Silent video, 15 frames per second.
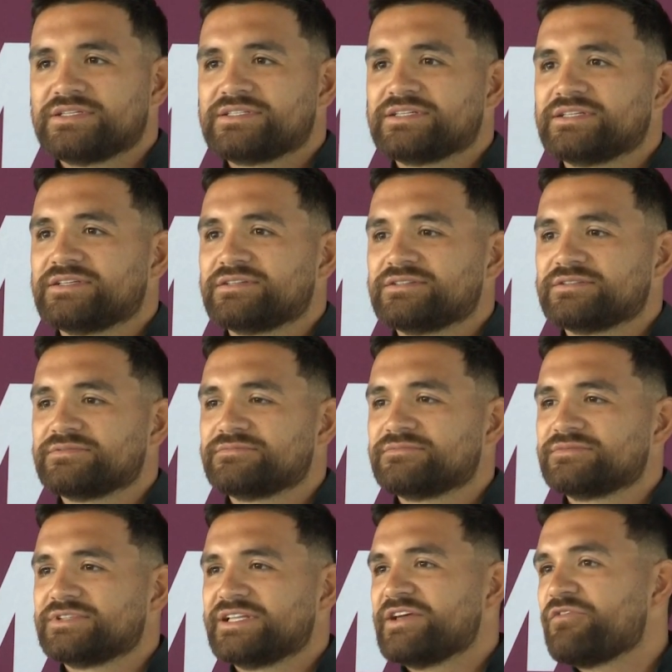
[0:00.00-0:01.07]
to
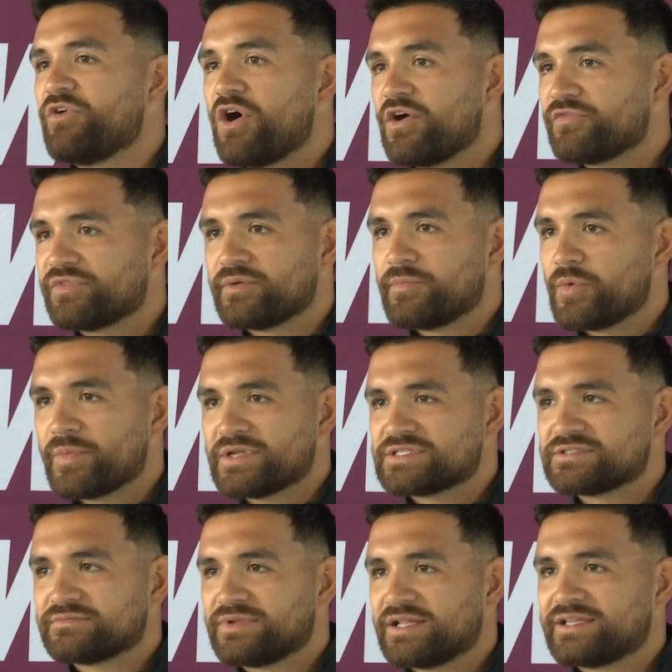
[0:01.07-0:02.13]
live off the
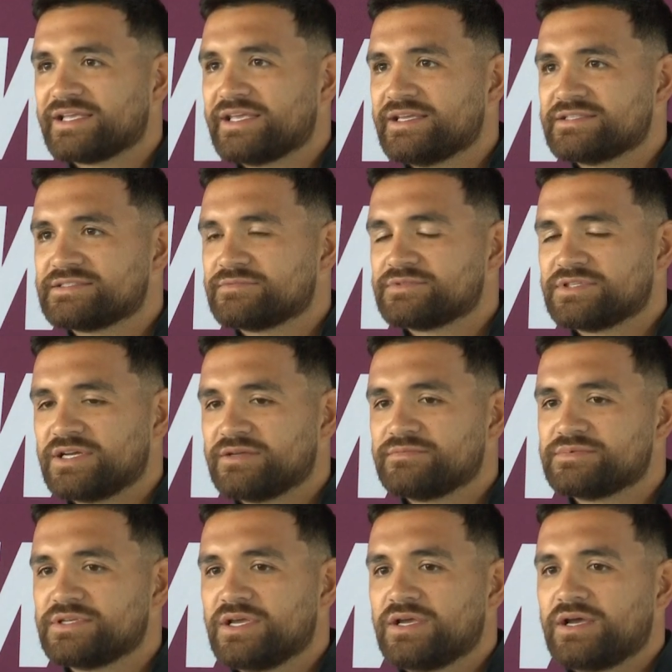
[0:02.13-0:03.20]
momentum that they get
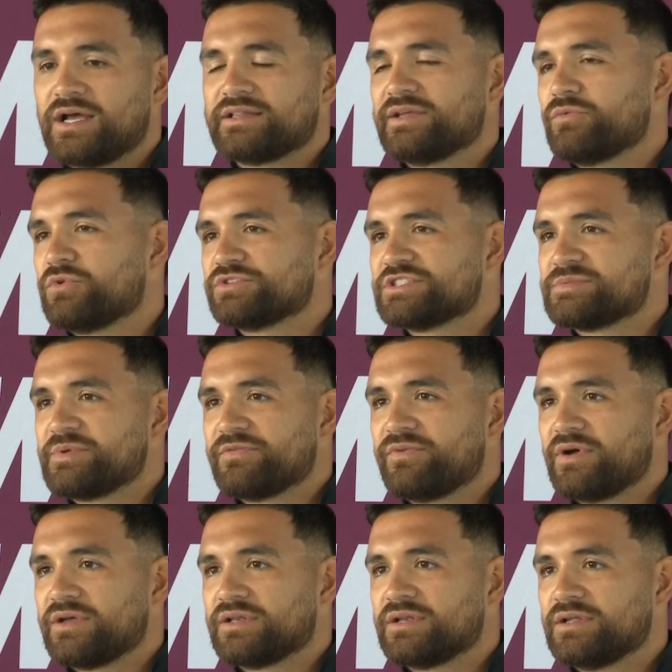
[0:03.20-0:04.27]
sometimes, I think we'll just be
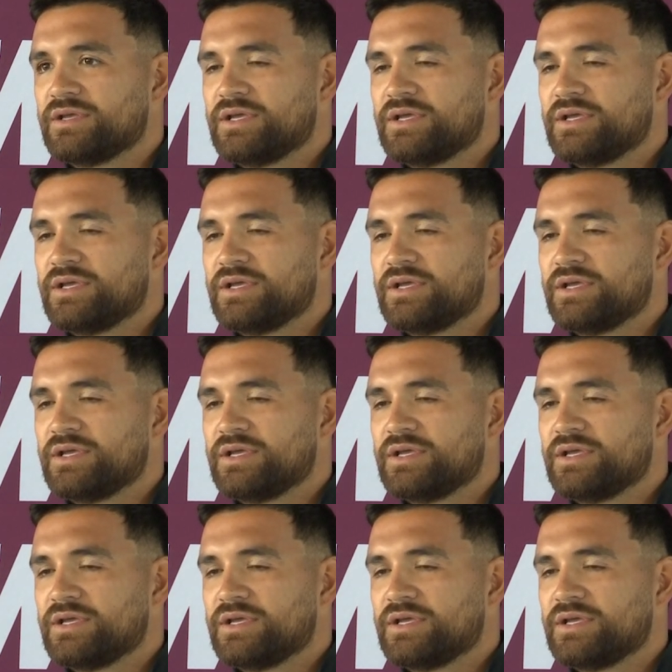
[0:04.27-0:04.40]
fine.